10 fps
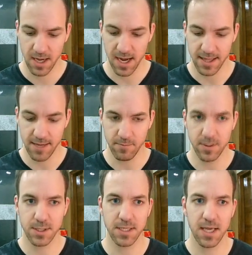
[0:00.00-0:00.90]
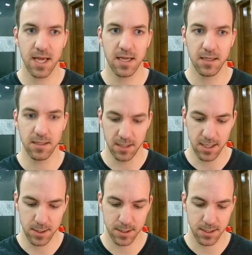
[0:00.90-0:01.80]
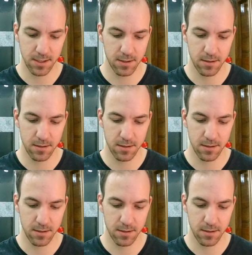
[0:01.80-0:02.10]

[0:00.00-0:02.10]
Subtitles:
And then we say list